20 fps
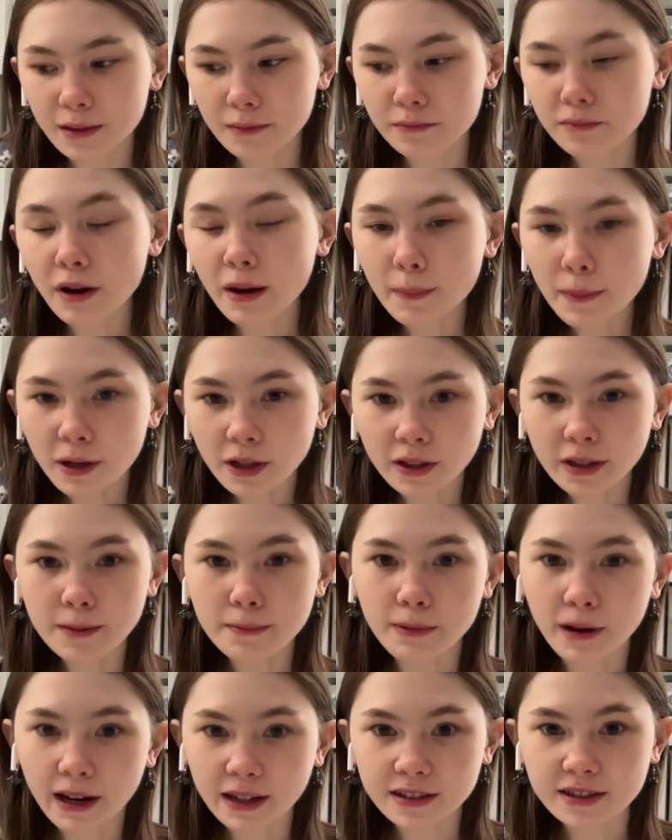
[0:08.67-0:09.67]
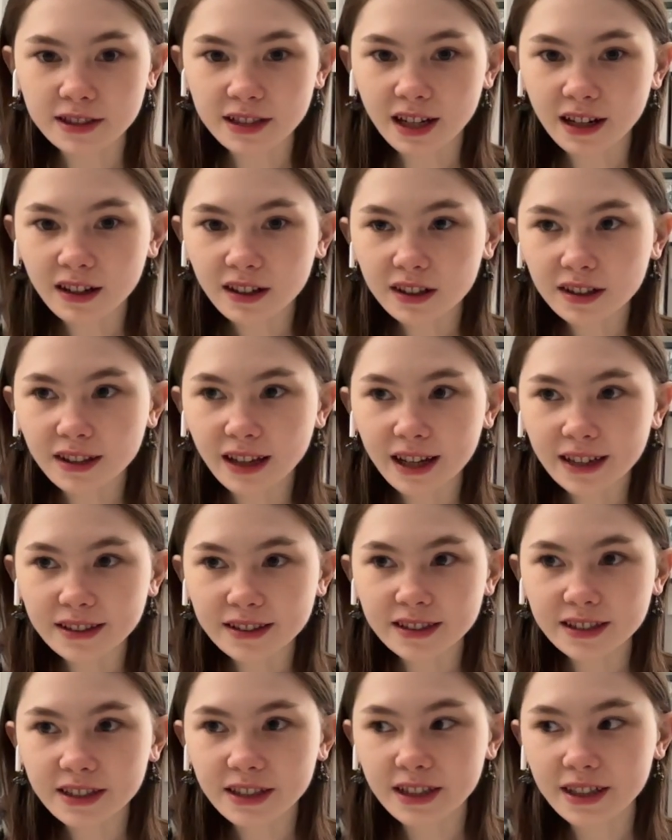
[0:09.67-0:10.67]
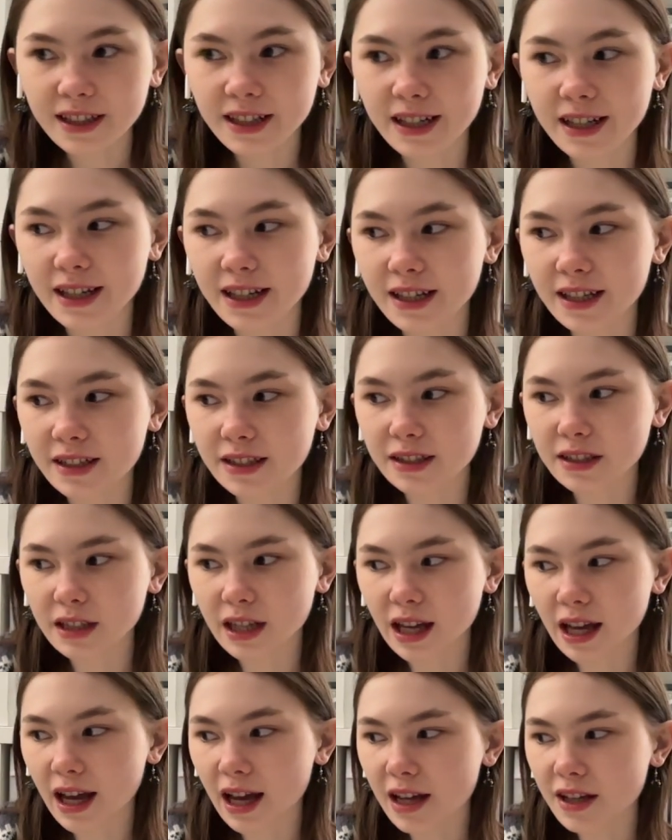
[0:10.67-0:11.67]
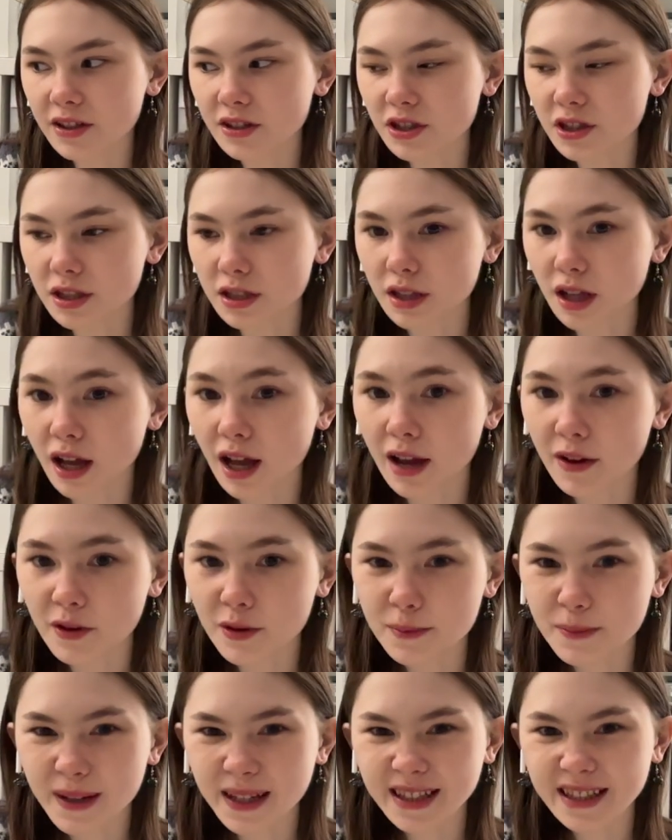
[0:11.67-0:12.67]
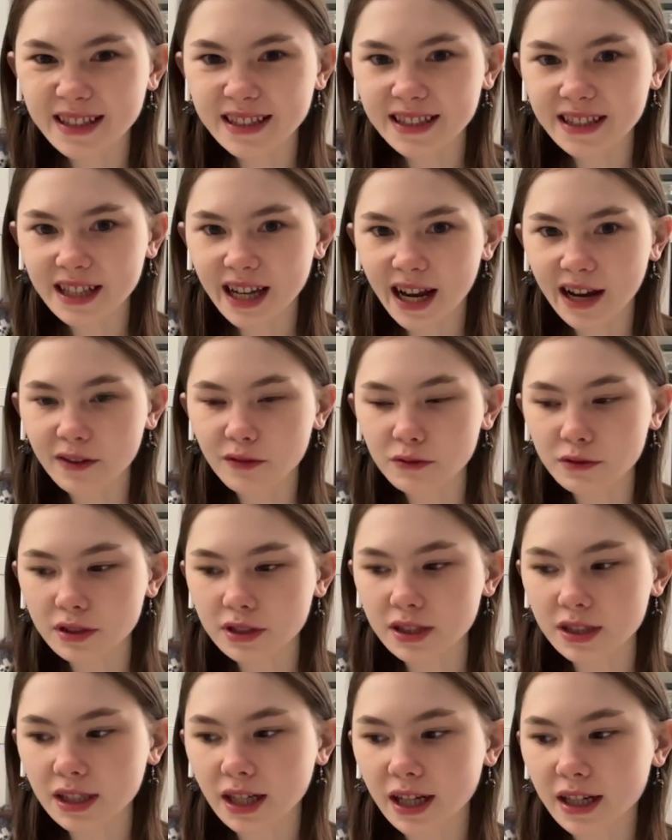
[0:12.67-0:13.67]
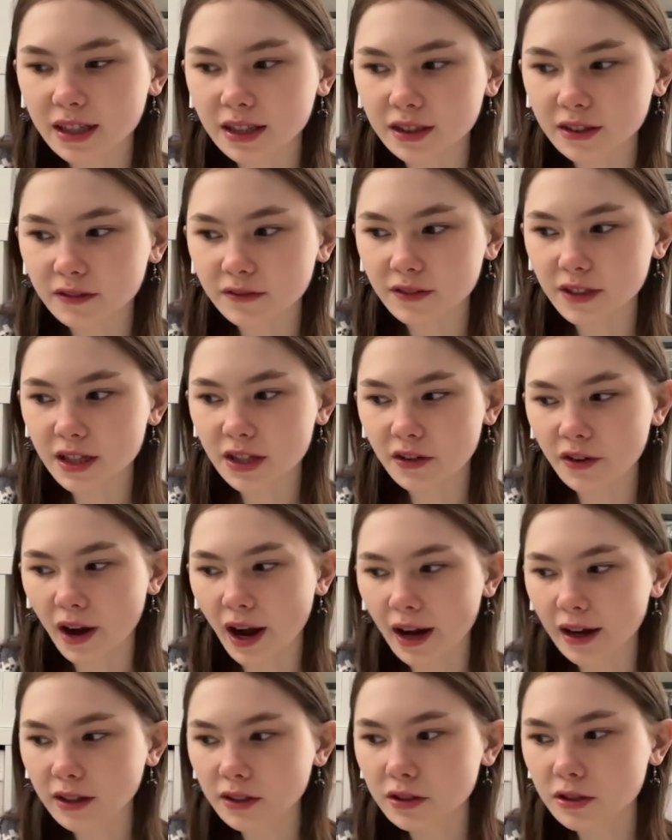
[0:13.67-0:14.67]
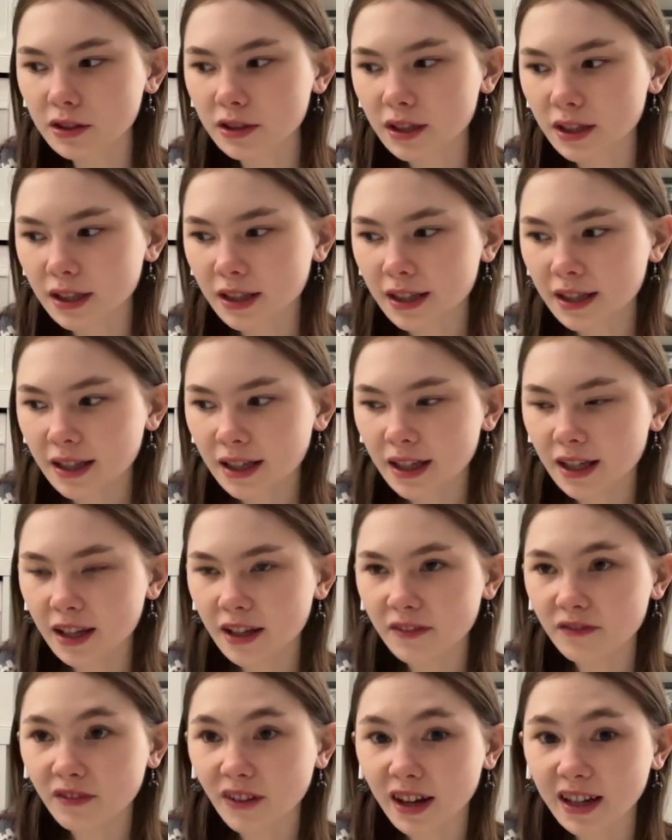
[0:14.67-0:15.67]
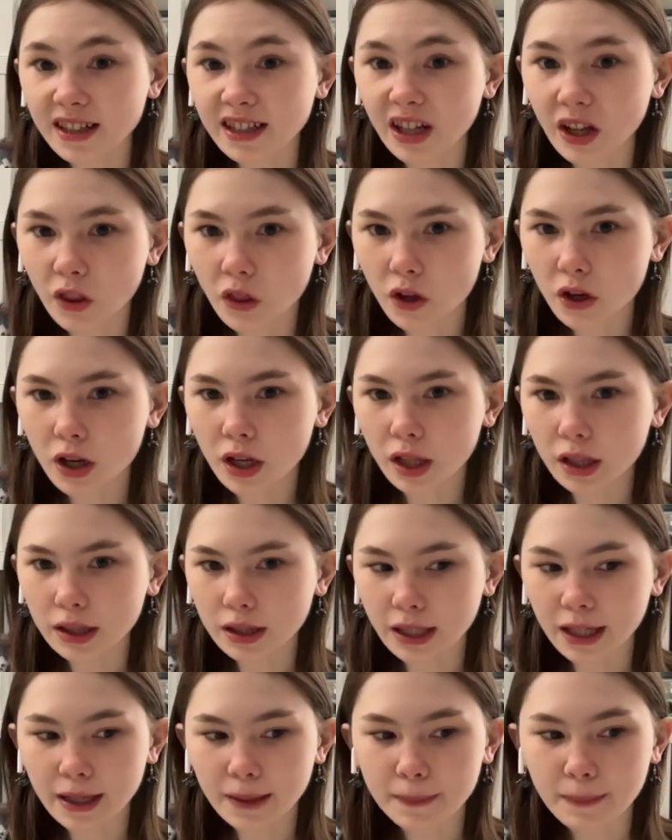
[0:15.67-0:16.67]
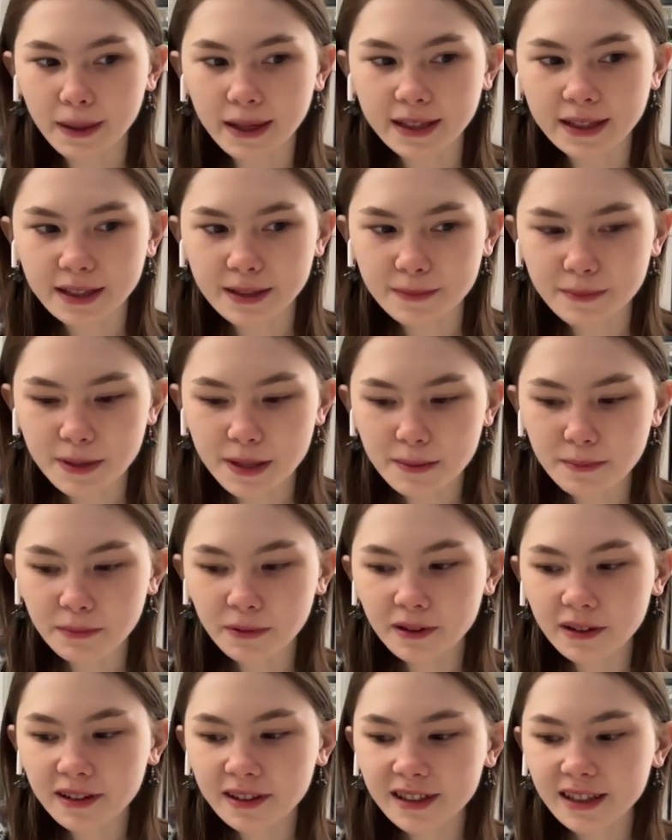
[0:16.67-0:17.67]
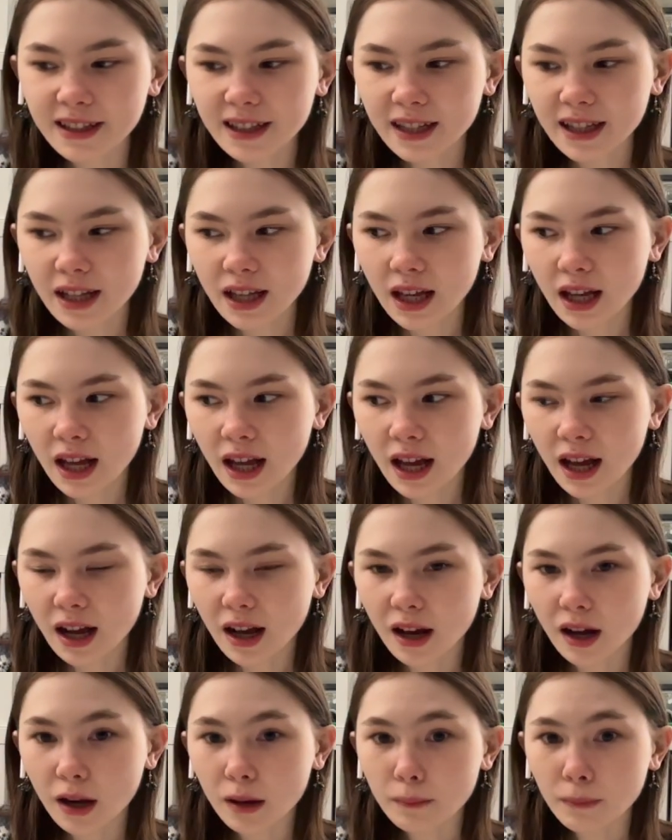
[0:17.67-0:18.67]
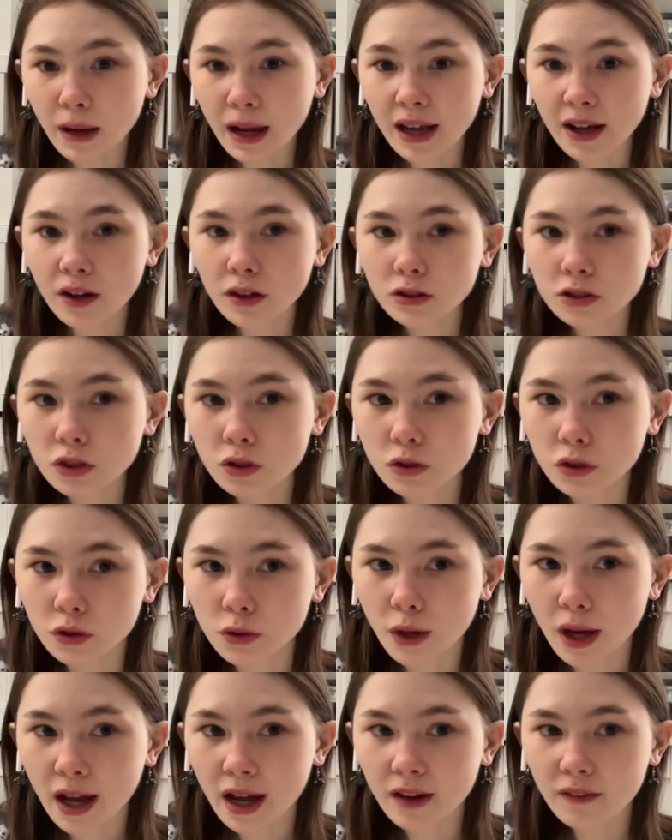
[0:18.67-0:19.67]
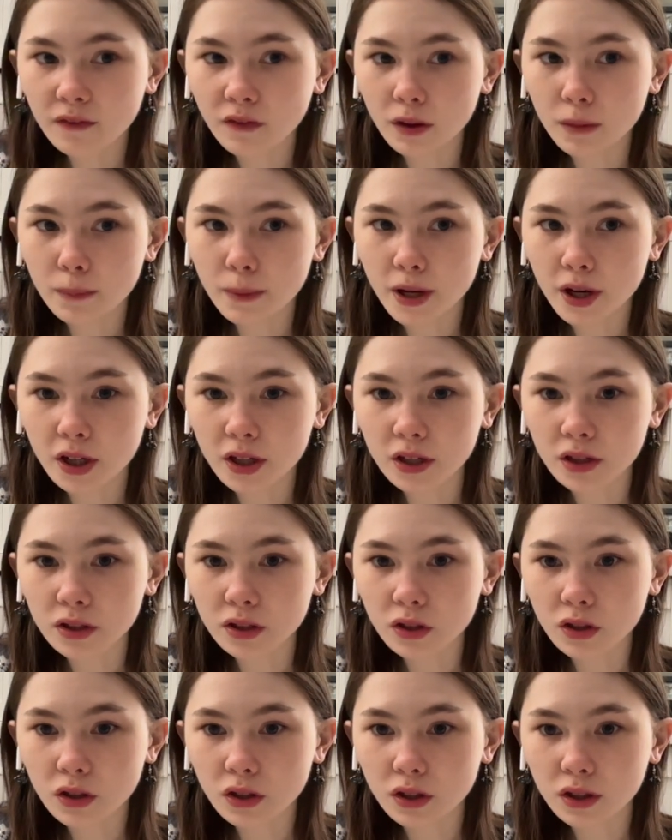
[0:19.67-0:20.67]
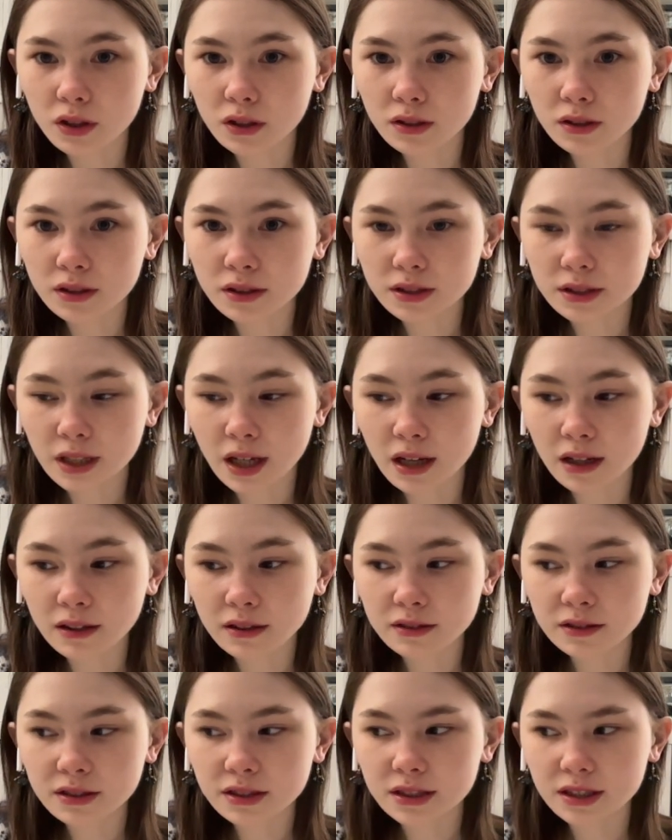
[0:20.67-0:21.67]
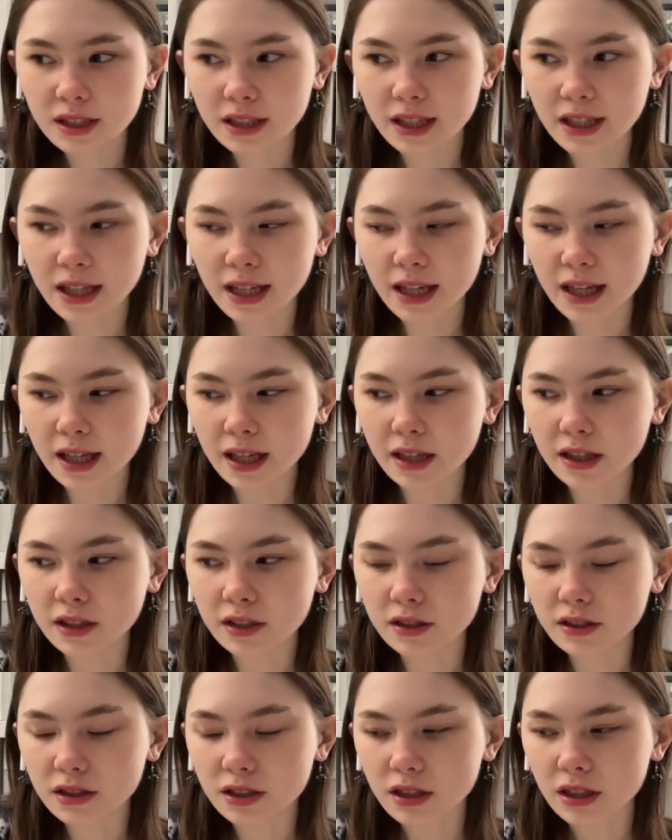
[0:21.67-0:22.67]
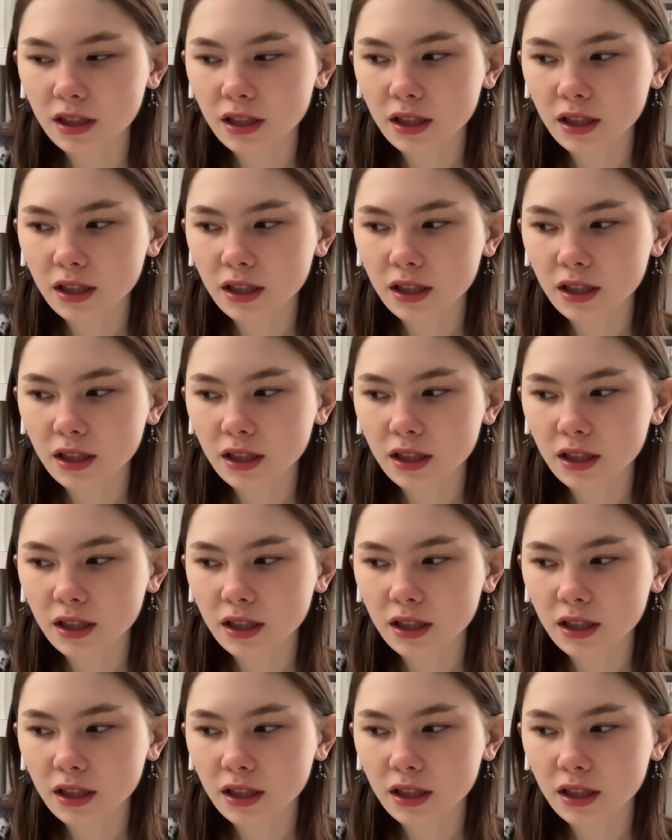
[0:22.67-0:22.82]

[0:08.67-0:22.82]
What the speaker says: primarily bratz doll collector, and I just thought I would make this account to kind of interact and find other like-minded people. I also do have American Girl dolls, and